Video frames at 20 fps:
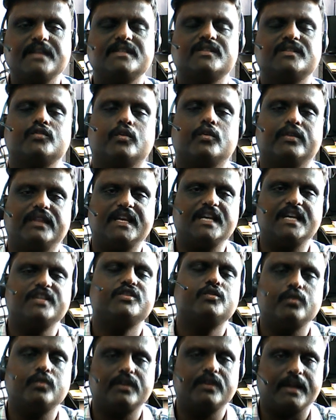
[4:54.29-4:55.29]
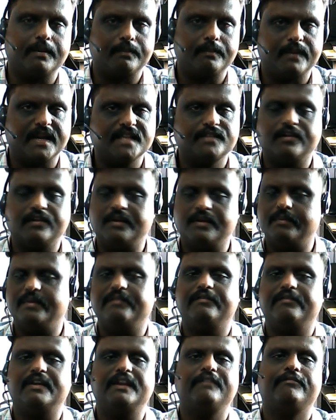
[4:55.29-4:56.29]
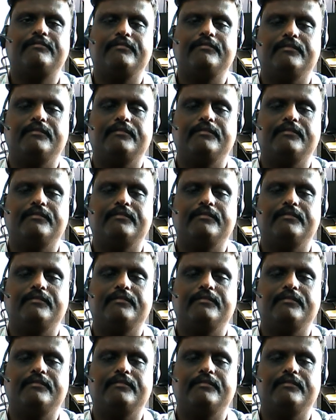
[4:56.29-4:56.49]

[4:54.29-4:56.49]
so these two templates will be very